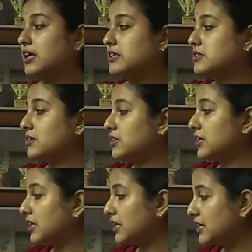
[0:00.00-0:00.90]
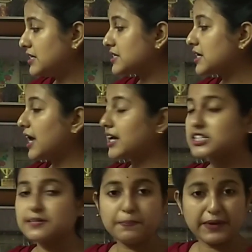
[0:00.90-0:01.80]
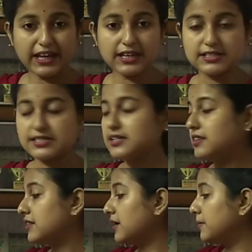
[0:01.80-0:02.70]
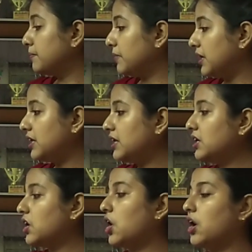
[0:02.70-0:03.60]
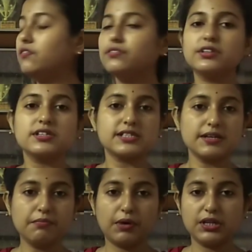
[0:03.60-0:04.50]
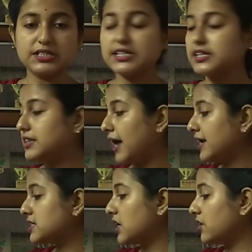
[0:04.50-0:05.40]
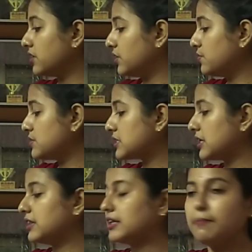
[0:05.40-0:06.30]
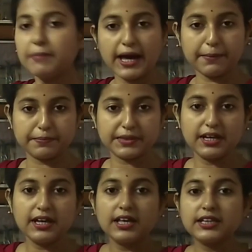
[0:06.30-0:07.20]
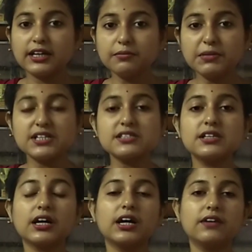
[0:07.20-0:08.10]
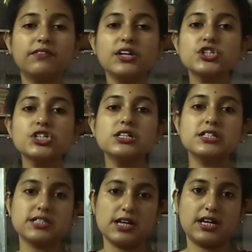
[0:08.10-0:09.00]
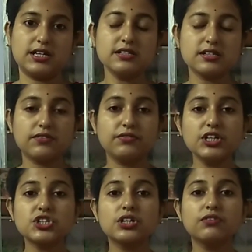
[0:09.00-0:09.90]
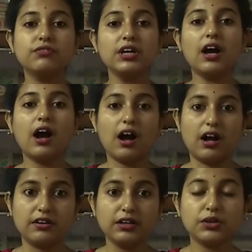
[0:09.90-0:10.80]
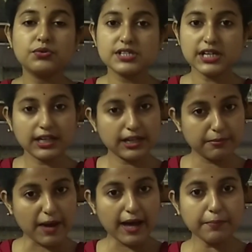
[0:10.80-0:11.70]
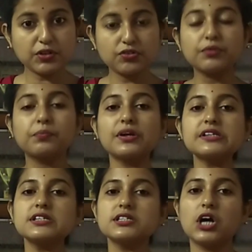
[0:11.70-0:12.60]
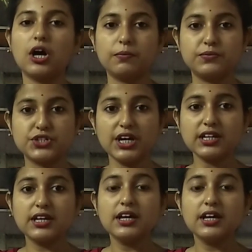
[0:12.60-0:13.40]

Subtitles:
So it explains the meaning of the symbols that are used in the map. That means the conventional signs which we are using in a map to represent an object,